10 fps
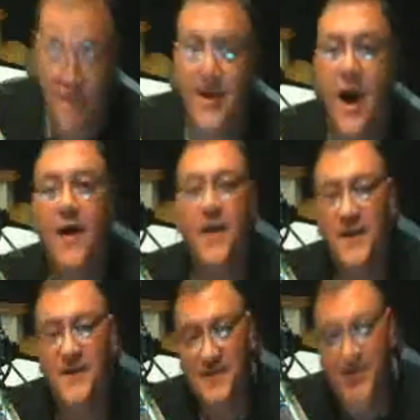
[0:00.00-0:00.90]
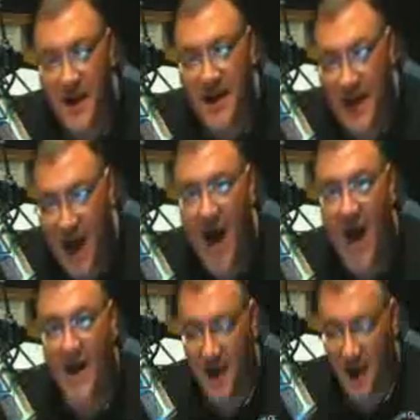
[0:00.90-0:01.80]
God is their
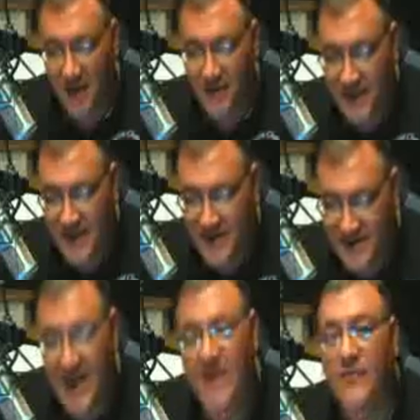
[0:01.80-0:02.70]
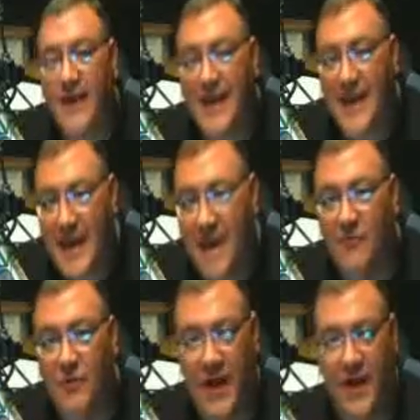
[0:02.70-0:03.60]
God of these, even the
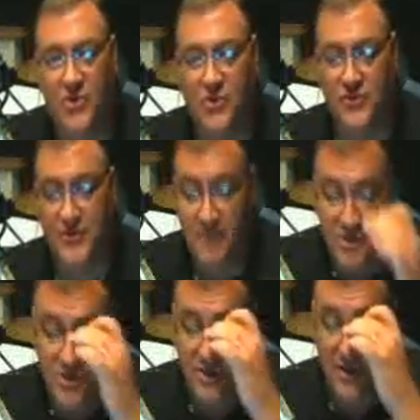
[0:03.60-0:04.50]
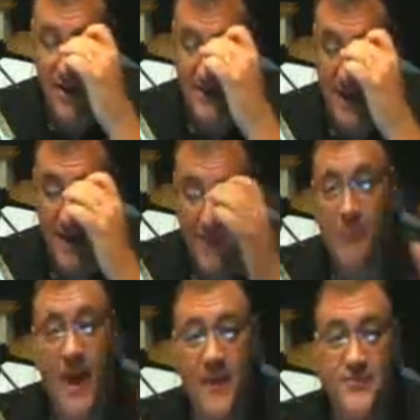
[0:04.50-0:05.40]
evil angels. I mentioned last night the
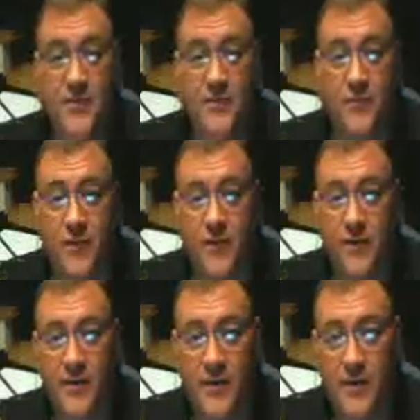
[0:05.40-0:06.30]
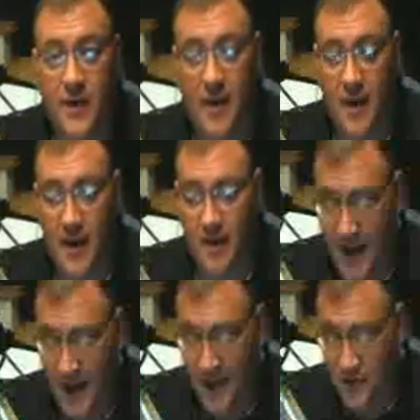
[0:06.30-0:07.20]
Passover. And
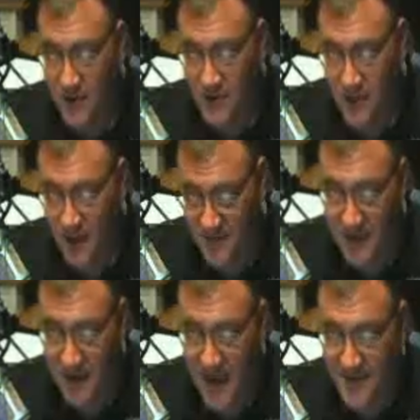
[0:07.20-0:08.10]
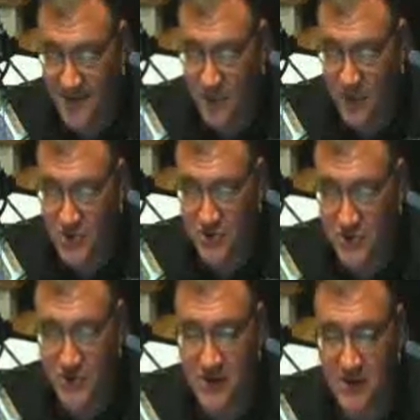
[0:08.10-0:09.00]
I had talked about, somebody had asked the question
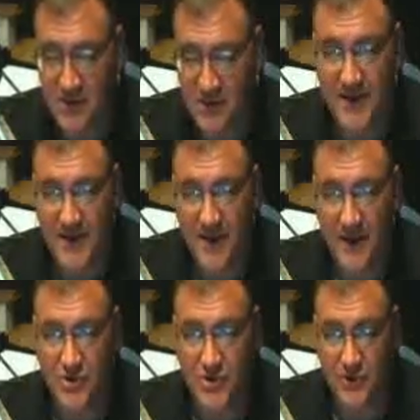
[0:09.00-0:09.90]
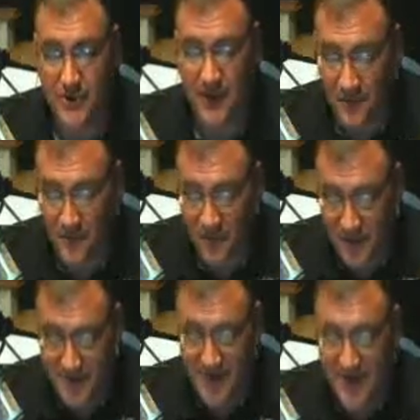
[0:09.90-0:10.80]
Tuesday about the death angel. And I don't
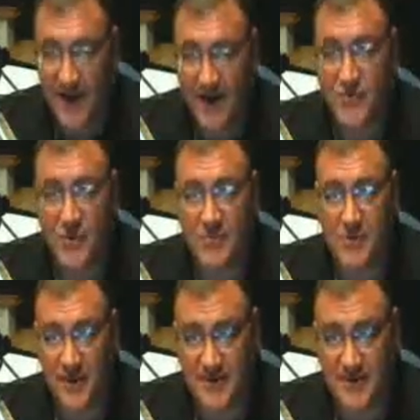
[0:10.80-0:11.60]
really see that in Scripture.